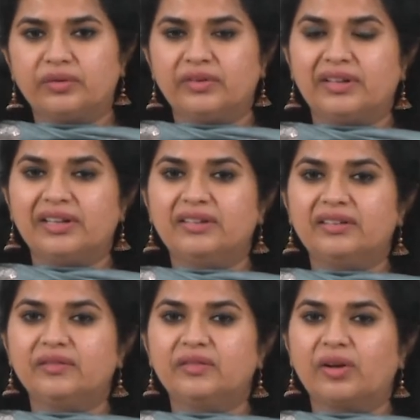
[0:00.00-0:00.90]
So,
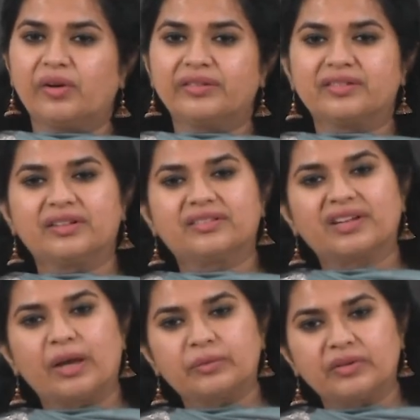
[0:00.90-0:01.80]
relative clause
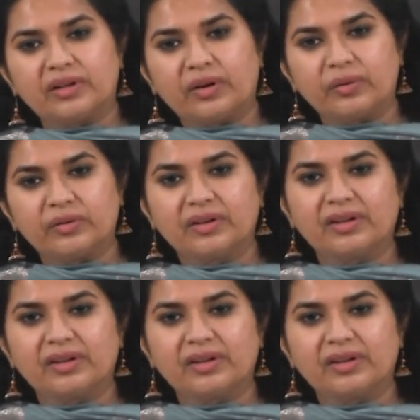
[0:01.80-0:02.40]
describes a noun.